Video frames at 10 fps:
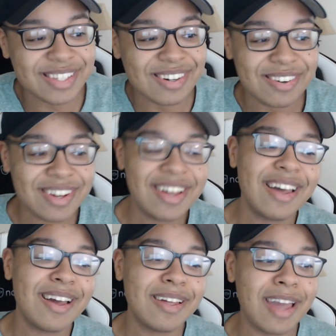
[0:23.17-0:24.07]
So
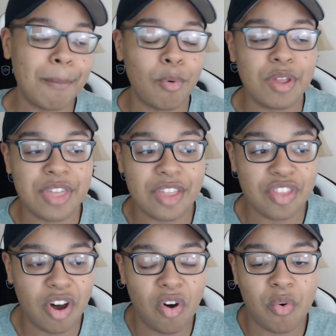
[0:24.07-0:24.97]
yeah, but with that
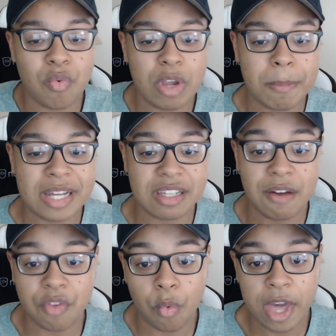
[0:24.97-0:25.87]
though, Remind's out
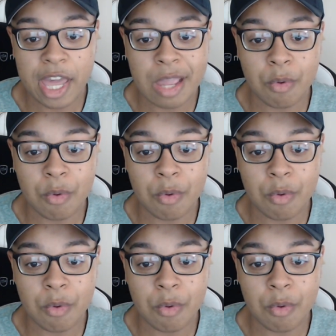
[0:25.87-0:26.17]
of the way.